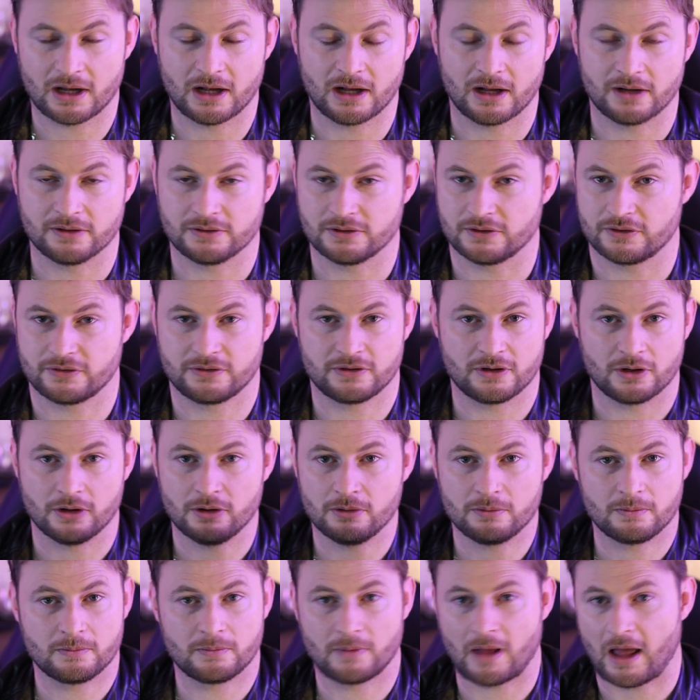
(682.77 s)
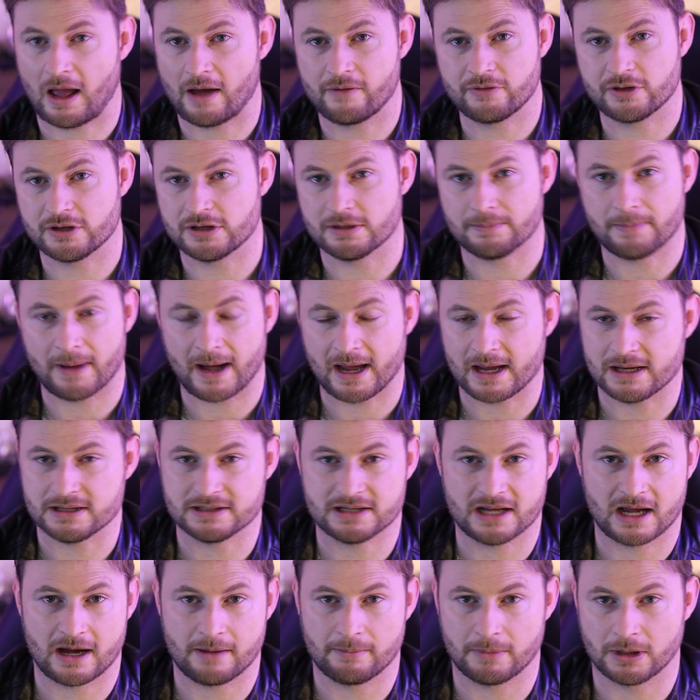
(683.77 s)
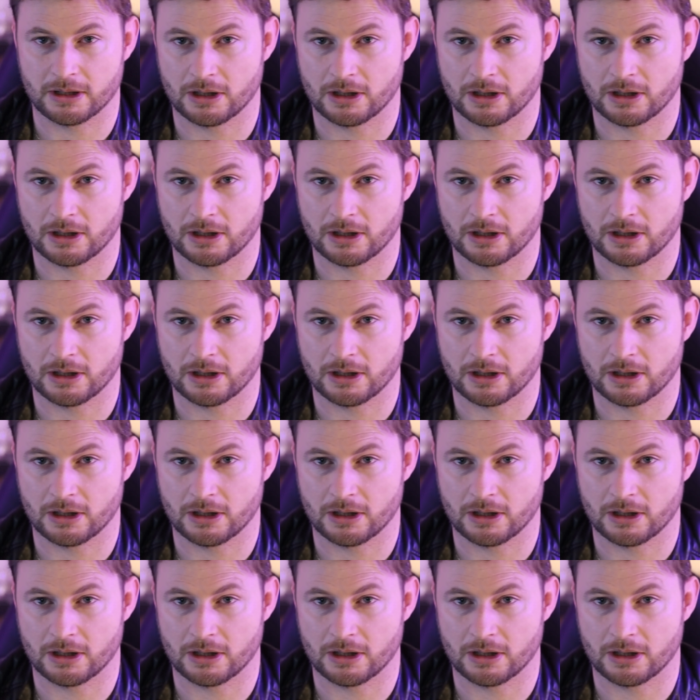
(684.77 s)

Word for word: Uh, just, you know, have the debate down